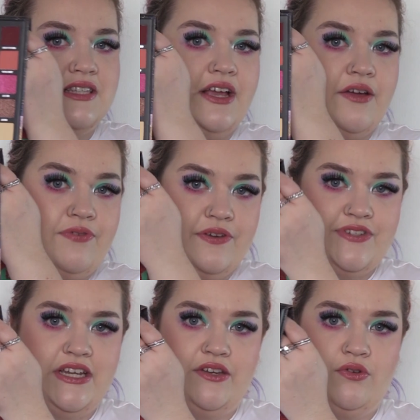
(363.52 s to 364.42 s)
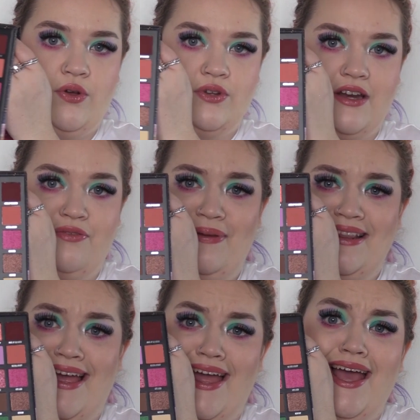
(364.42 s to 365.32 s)
as like a 15 year old, I'd have
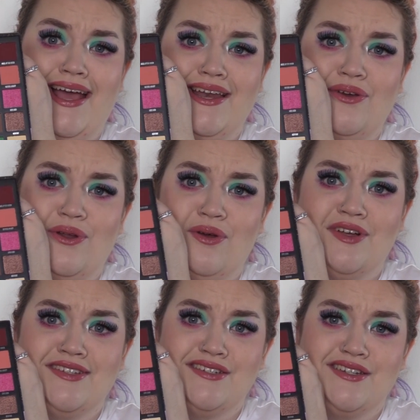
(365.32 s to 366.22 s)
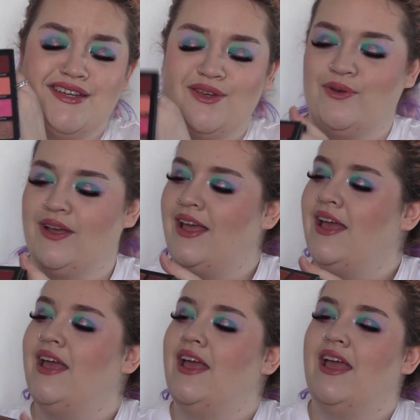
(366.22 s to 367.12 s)
been like, I don't know what to do.
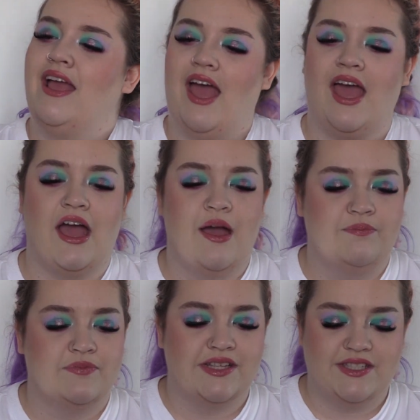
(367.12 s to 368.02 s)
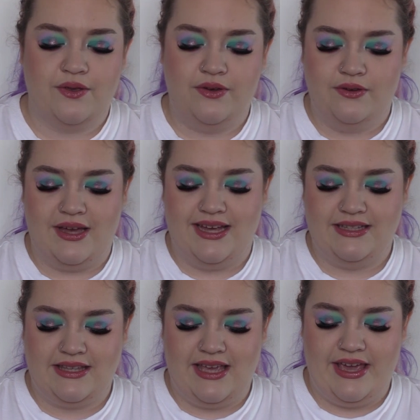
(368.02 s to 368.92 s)
Um, so
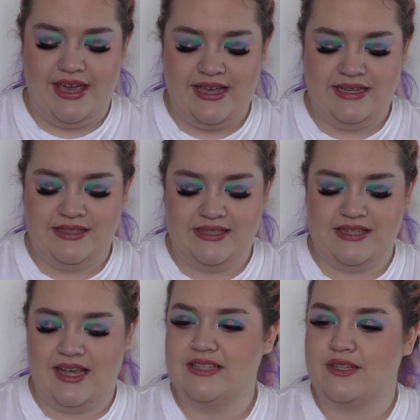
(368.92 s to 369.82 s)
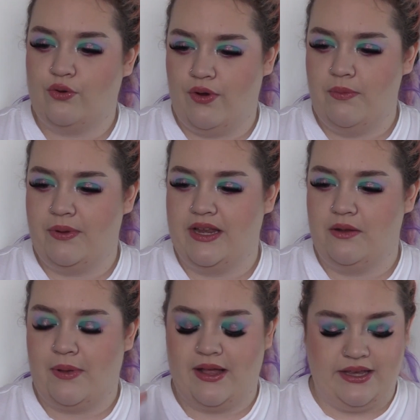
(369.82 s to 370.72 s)
it is, it's a great
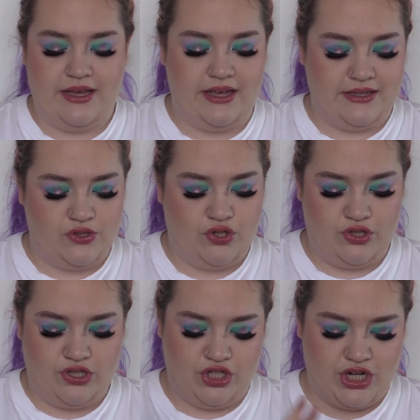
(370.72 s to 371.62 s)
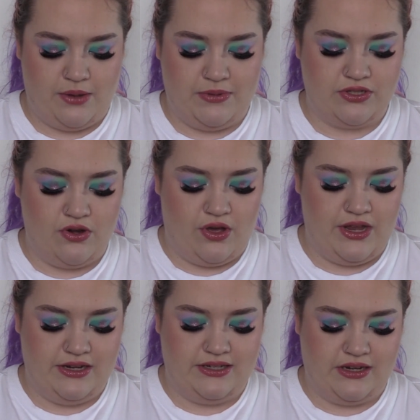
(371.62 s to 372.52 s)
beginner palette. It's just a shame it's not
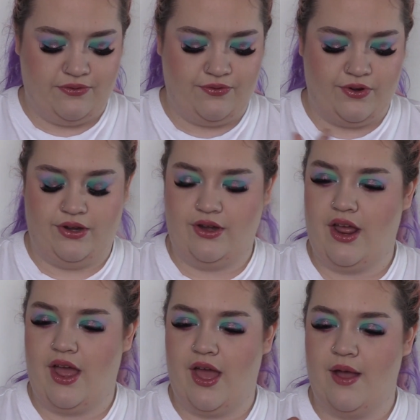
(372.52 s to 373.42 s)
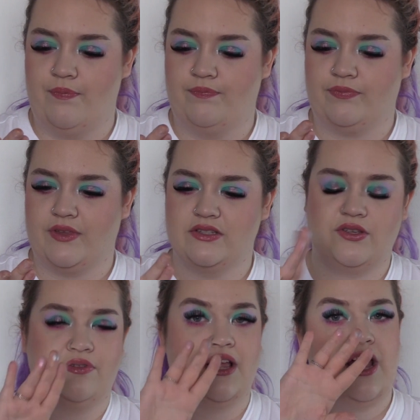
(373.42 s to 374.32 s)
in a different um,
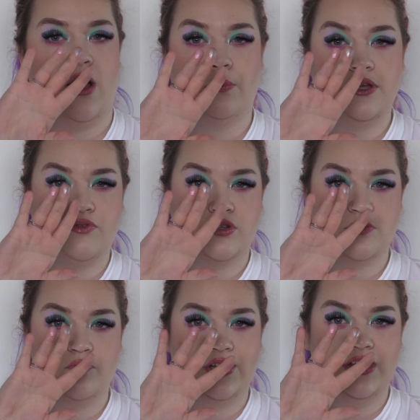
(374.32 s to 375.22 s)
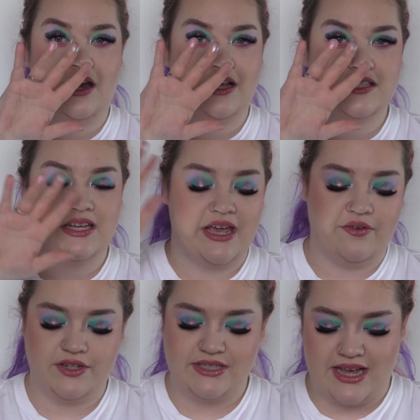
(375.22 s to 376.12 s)
sort of layout but you've got some really nice like
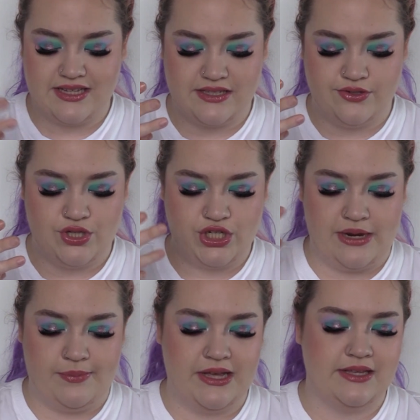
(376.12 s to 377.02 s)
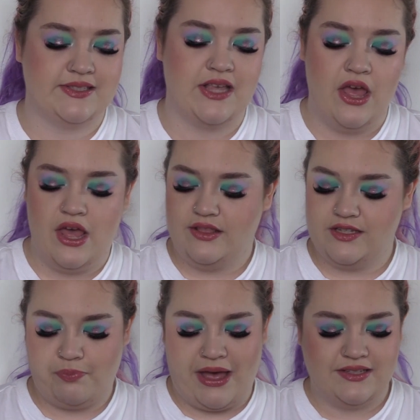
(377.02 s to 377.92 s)
iridescent shimmers
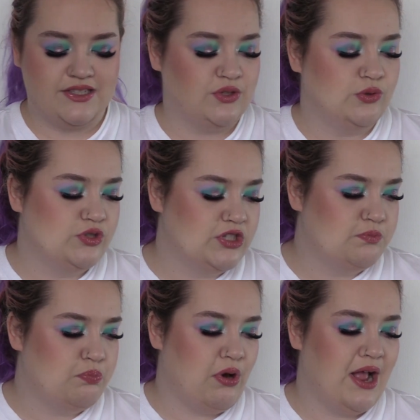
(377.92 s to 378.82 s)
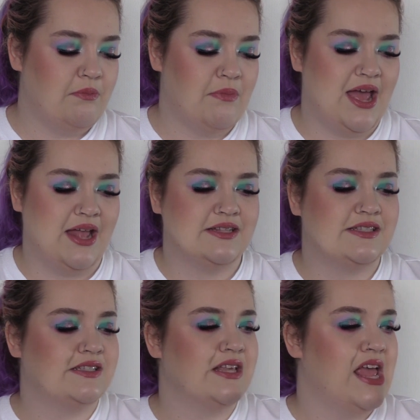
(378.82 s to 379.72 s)
there's pastels there's bright
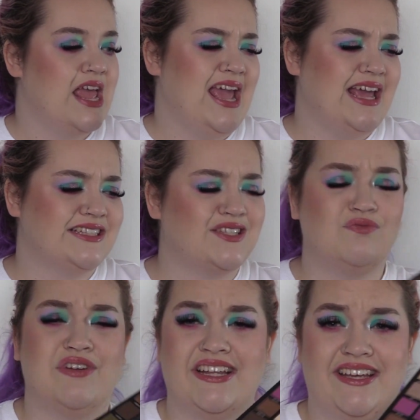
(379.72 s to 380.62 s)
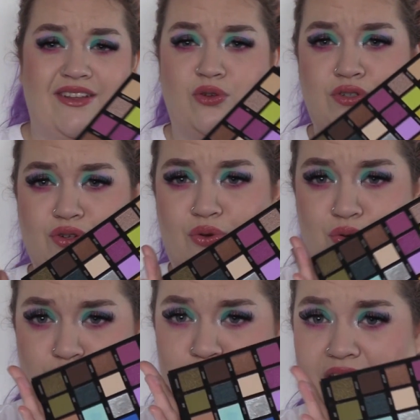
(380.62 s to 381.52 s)
mattes it's a really good
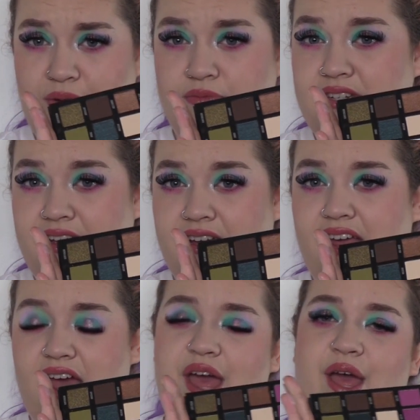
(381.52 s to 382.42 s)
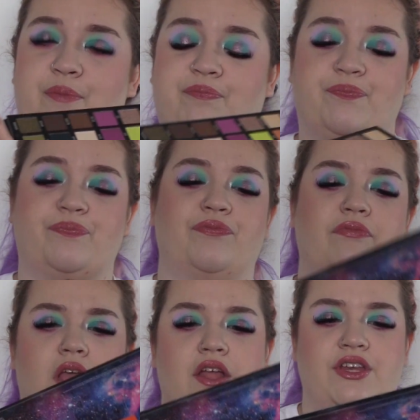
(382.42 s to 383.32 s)
all-rounder um,
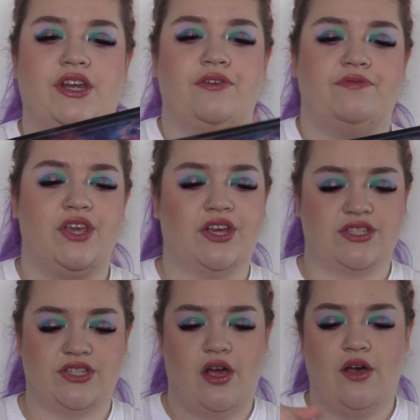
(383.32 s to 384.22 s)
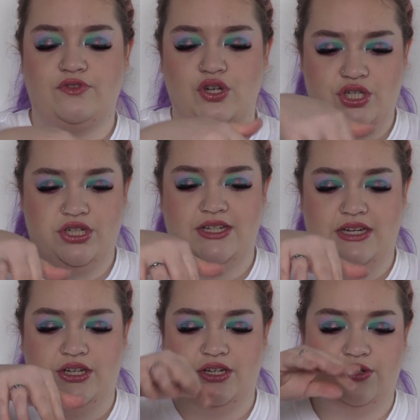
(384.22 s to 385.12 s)
and you know you could start off just
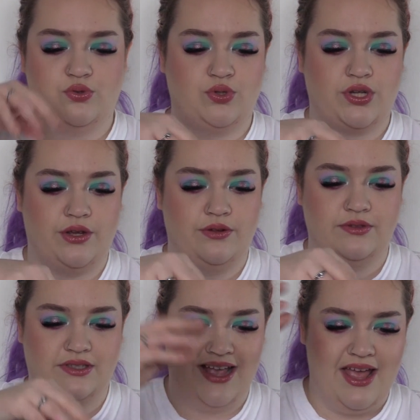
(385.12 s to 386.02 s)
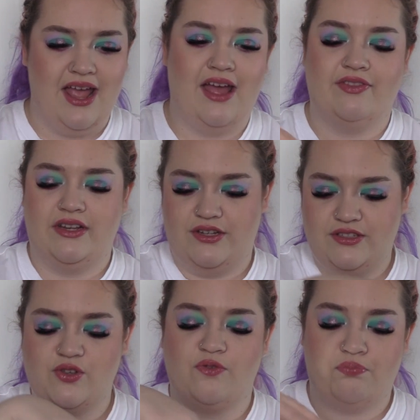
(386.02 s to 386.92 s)
using your neutral tones and then you
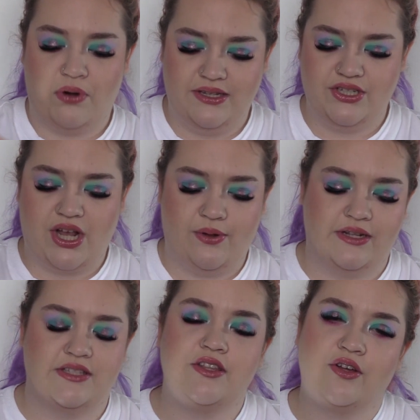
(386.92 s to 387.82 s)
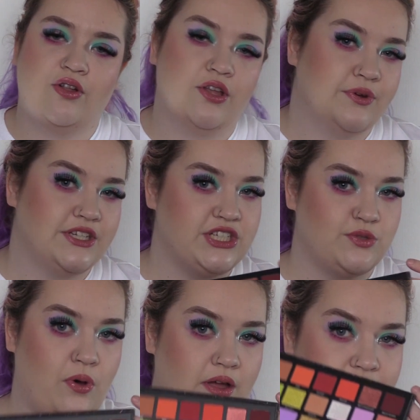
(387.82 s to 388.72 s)
can sort of branch out into the colour which
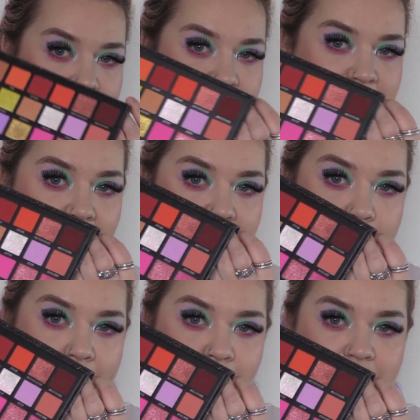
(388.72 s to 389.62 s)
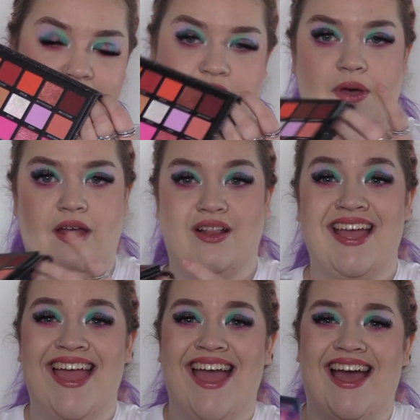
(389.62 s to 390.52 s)
is what I really like about it as well
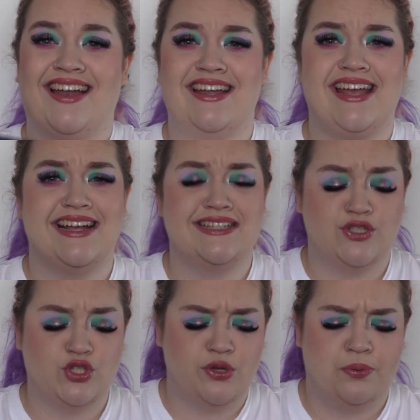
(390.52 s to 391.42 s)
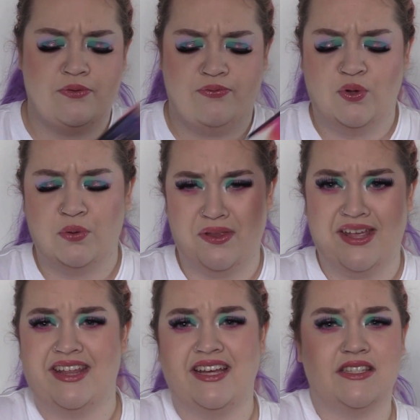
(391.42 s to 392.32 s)
and it is super affordable
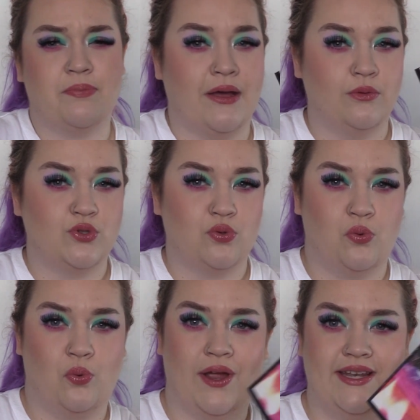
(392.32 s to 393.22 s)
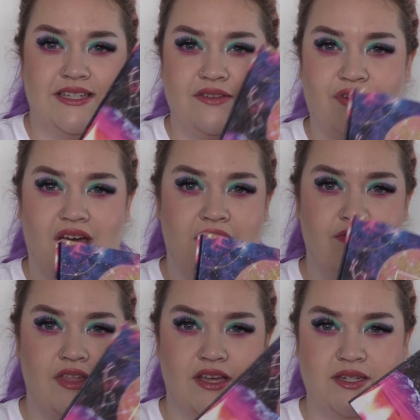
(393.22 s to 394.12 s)
I think it's about
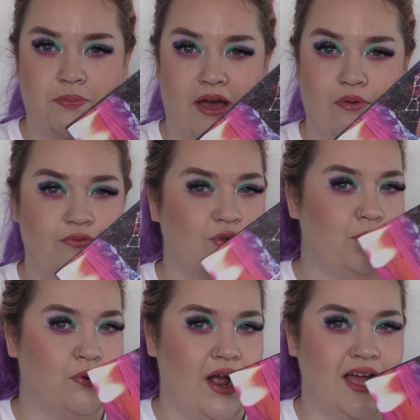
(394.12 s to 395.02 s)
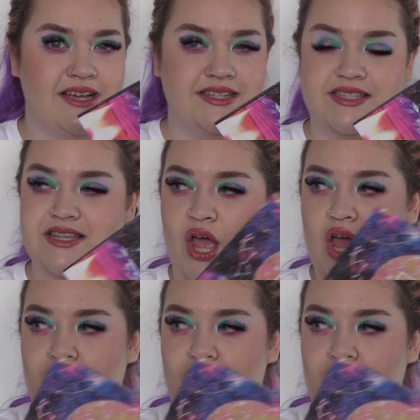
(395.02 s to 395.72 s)
25 30 pound full price